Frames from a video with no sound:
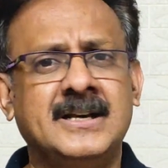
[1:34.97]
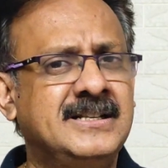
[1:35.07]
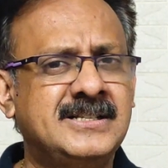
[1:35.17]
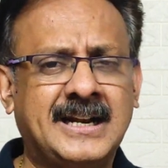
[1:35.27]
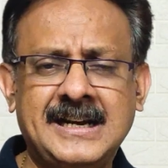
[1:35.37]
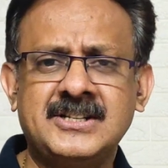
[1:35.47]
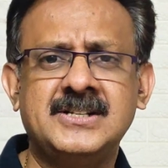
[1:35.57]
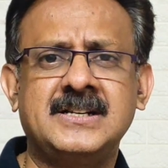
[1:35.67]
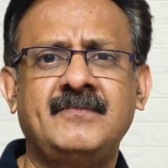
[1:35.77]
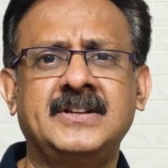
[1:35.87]
his
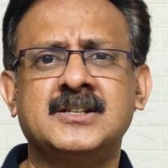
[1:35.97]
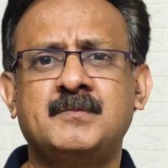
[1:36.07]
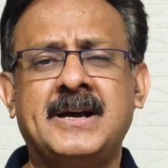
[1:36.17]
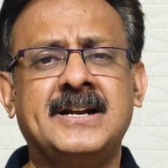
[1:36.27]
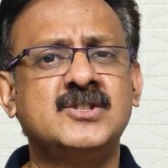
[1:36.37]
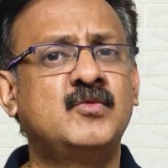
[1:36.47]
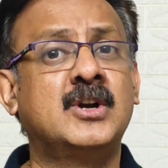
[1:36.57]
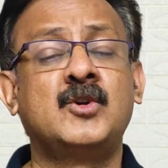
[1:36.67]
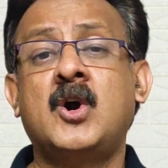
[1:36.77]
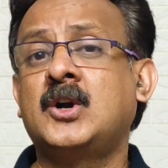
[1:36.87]
relationship with his parents
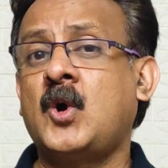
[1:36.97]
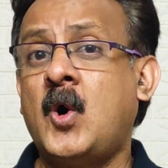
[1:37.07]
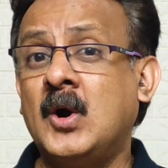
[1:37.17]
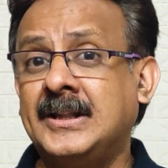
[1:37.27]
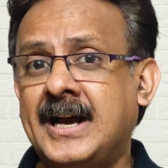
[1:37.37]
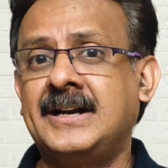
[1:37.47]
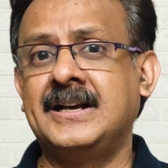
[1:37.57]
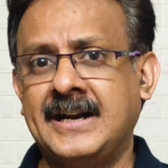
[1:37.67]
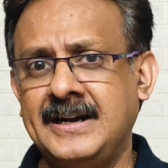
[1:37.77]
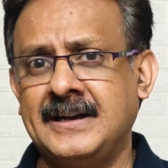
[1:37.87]
were not all that
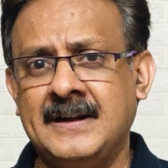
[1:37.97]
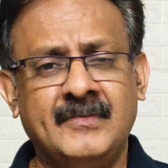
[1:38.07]
great.